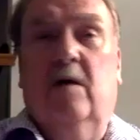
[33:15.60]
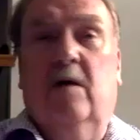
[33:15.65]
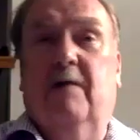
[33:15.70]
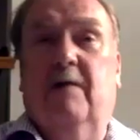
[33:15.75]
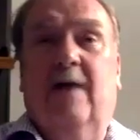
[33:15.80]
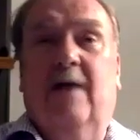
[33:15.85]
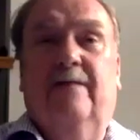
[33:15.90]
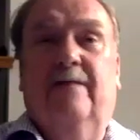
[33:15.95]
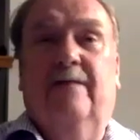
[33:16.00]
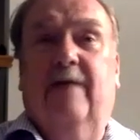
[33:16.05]
of
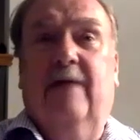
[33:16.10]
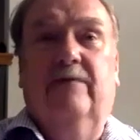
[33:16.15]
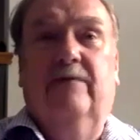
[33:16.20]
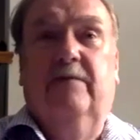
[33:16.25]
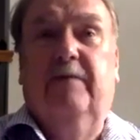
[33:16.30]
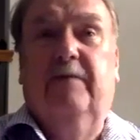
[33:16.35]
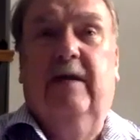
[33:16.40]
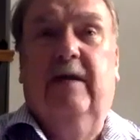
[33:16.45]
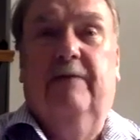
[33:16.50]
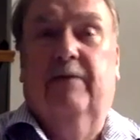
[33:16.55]
my
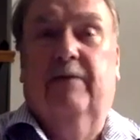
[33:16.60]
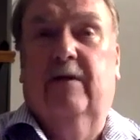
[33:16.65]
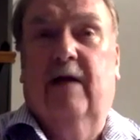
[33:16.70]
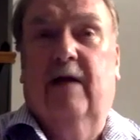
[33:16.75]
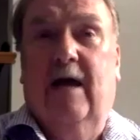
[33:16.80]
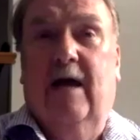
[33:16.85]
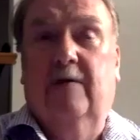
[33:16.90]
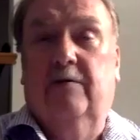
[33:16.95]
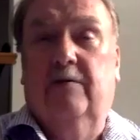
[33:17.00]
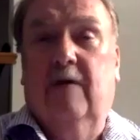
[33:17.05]
favorite people.
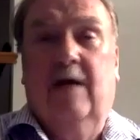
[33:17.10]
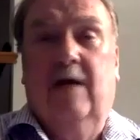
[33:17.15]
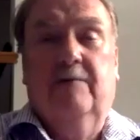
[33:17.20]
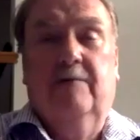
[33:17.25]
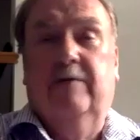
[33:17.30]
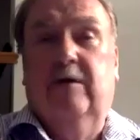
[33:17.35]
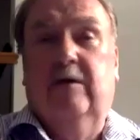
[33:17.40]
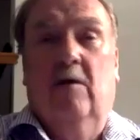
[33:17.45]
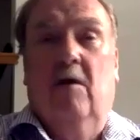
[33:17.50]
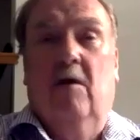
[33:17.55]
I
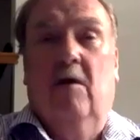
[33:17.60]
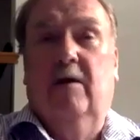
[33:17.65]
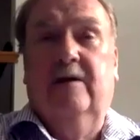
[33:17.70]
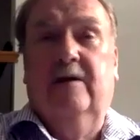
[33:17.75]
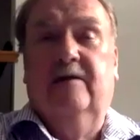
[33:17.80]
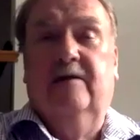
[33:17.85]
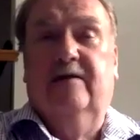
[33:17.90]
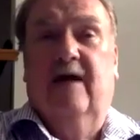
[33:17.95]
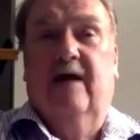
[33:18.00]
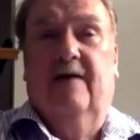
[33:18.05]
read all
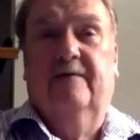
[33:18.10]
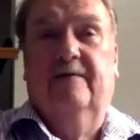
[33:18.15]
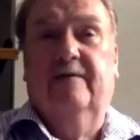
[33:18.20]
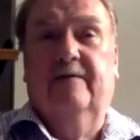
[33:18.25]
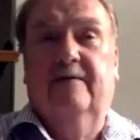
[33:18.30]
his stuff.